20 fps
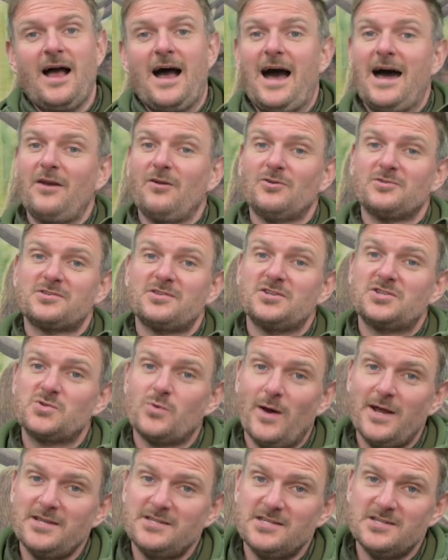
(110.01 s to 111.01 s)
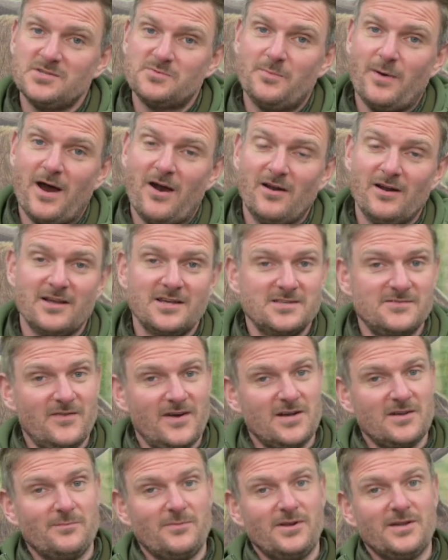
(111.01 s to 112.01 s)
and also the 20-inch barrel is
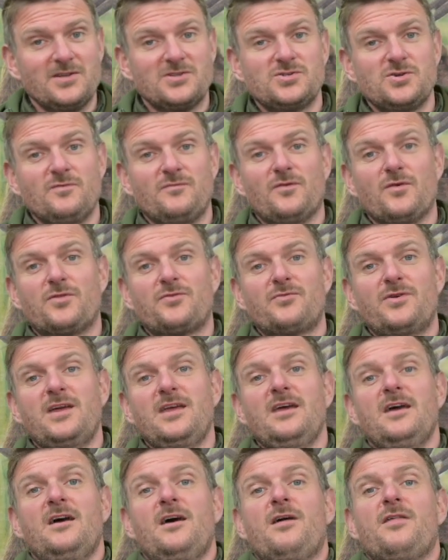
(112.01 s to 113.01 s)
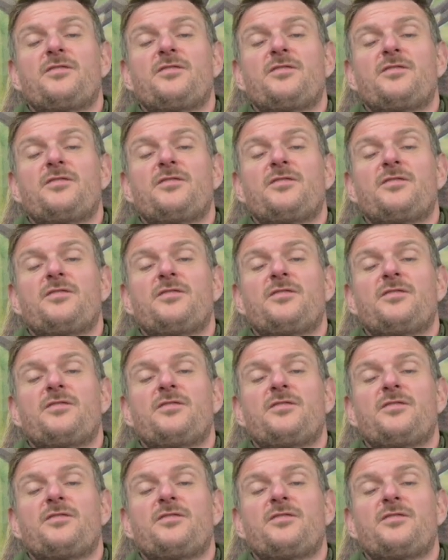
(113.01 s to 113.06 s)
available in 243,